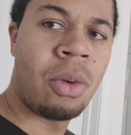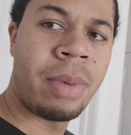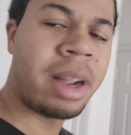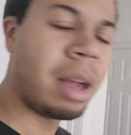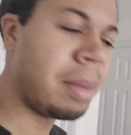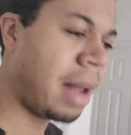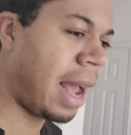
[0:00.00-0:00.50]
We
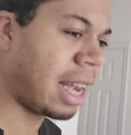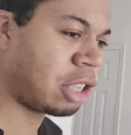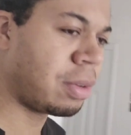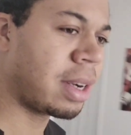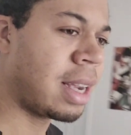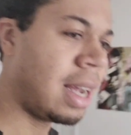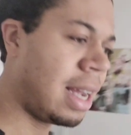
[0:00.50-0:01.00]
come to
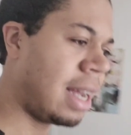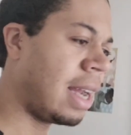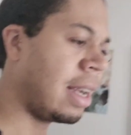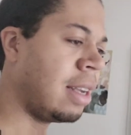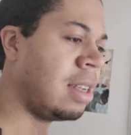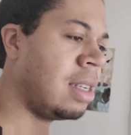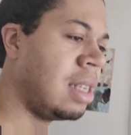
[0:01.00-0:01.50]

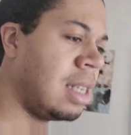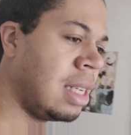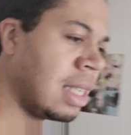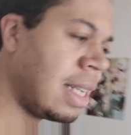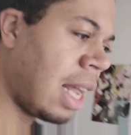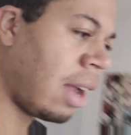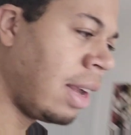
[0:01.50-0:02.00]
Ashrakai.
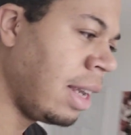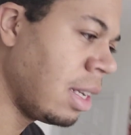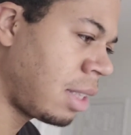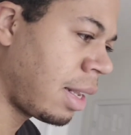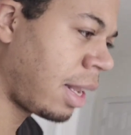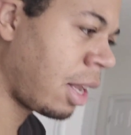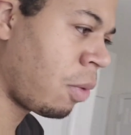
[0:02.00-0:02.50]
Now here's
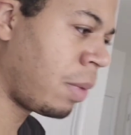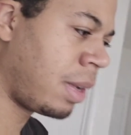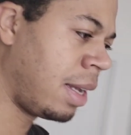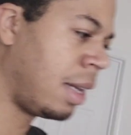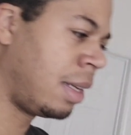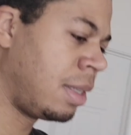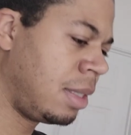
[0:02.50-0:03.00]
the deal with
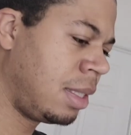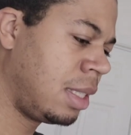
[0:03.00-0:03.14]
that.